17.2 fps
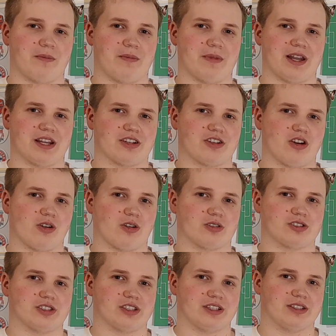many
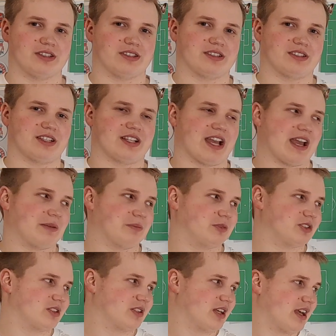goals in
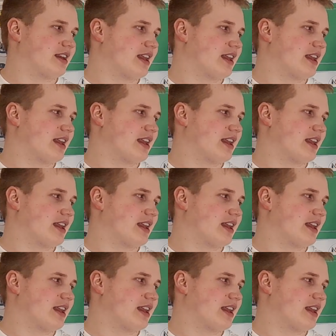games.